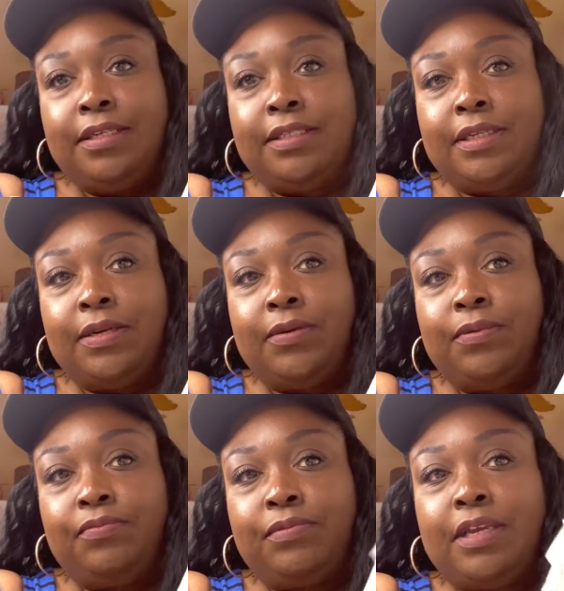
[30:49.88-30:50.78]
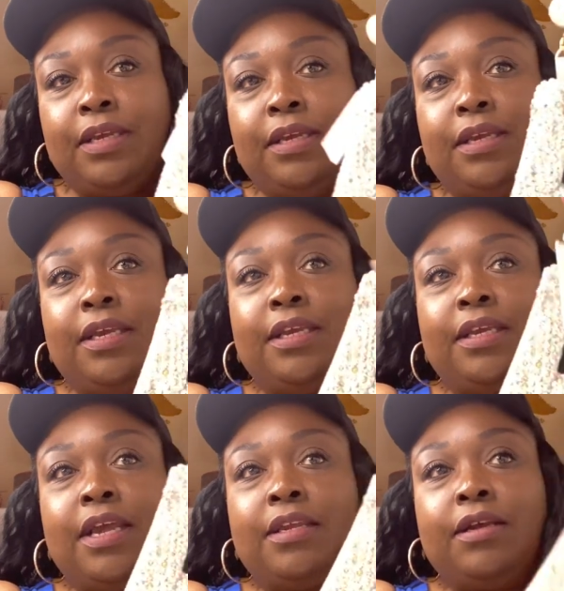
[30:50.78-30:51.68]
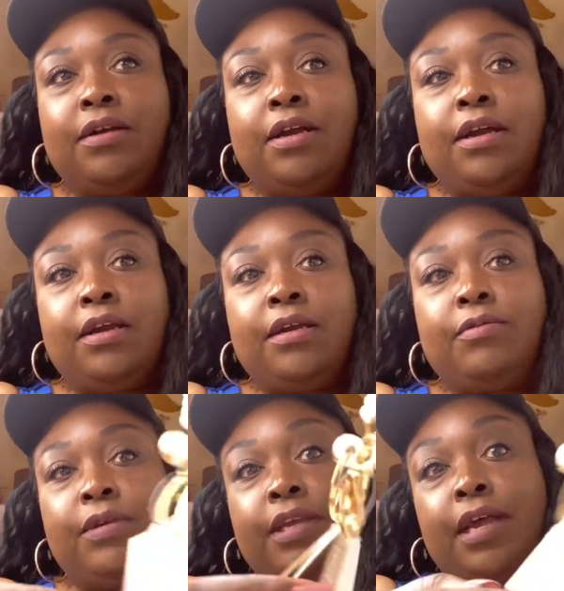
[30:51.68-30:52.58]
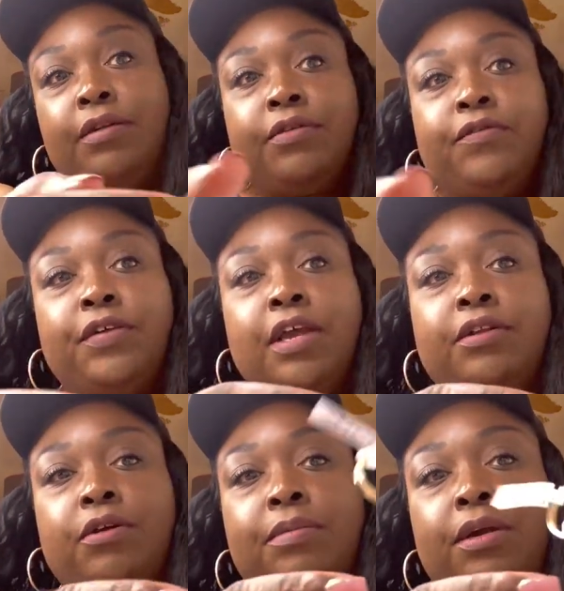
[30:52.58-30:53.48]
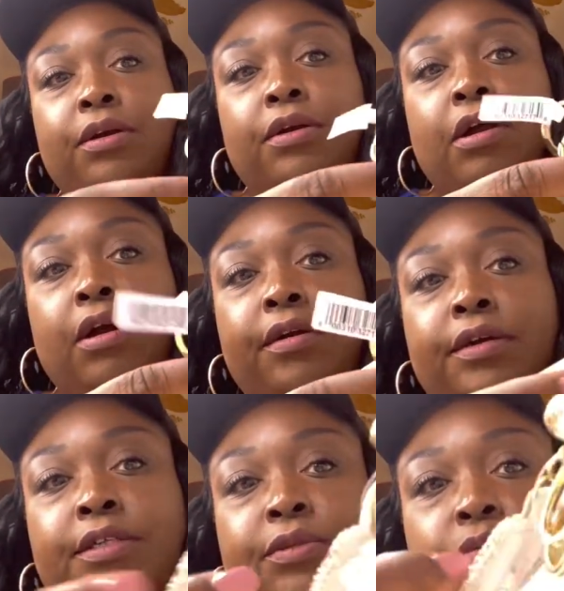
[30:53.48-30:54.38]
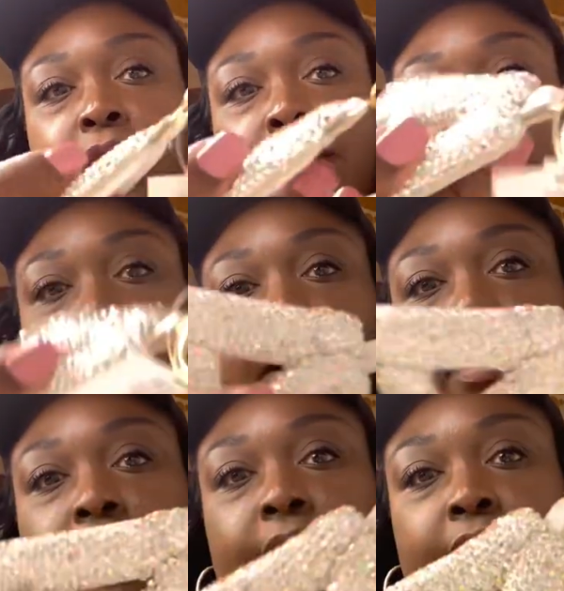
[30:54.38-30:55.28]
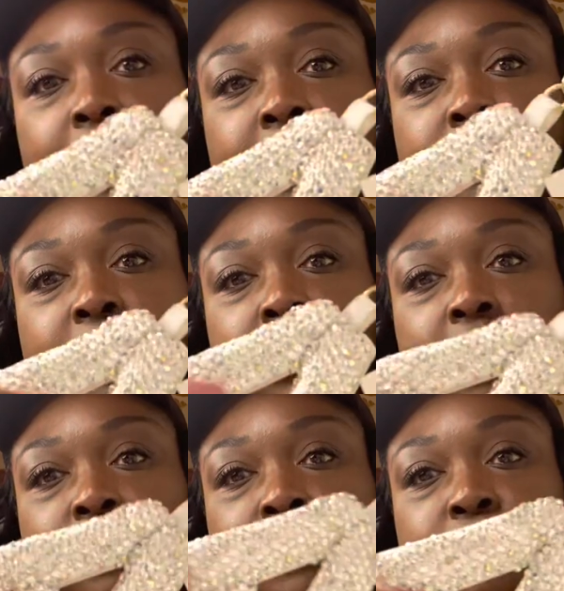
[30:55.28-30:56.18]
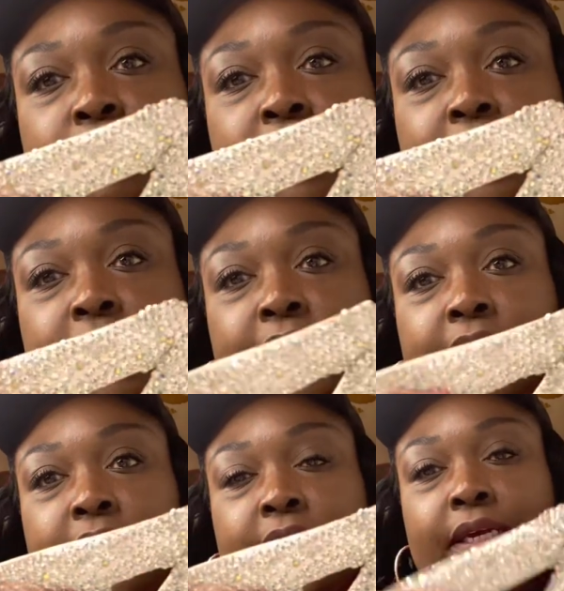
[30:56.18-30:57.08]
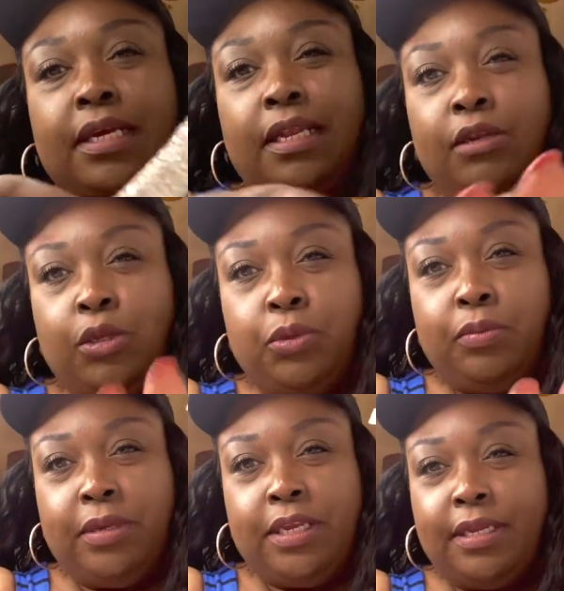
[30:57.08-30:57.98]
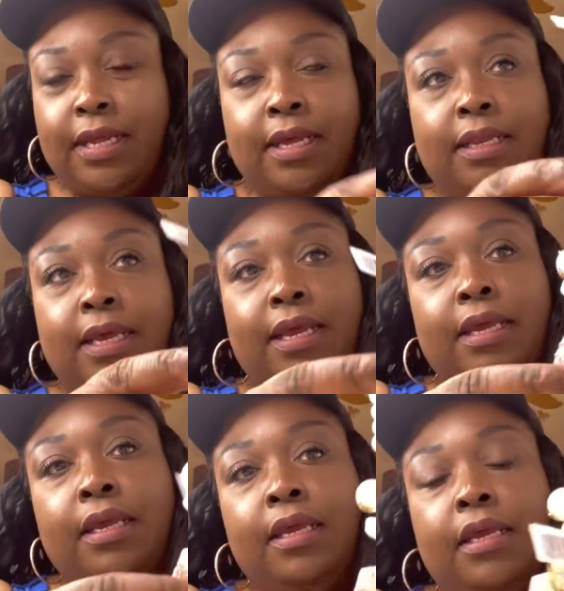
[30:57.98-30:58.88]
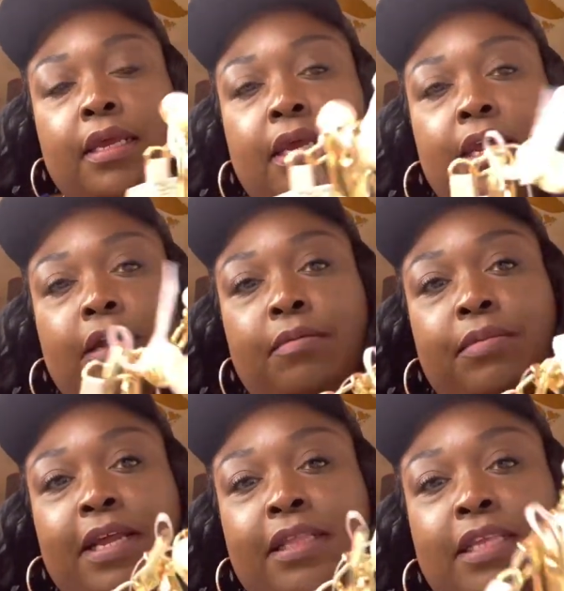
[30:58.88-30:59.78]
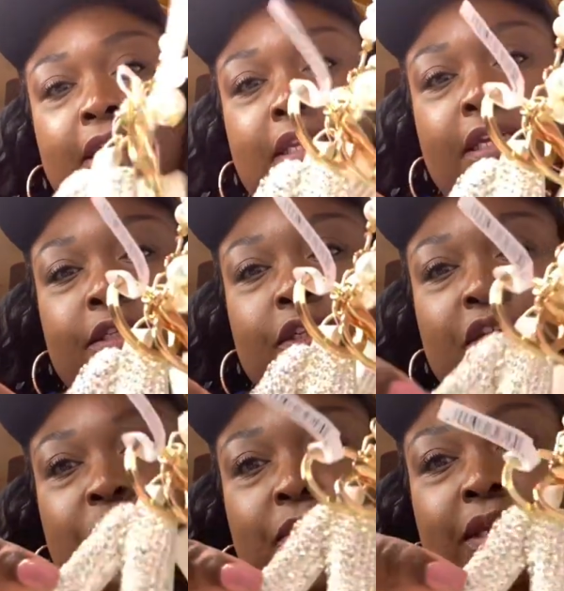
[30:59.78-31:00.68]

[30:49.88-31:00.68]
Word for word: So, and y'all know her, well, y'all know if y'all know, but her car is white and she loves bling a little bit, not a lot. Um, but I think that's cute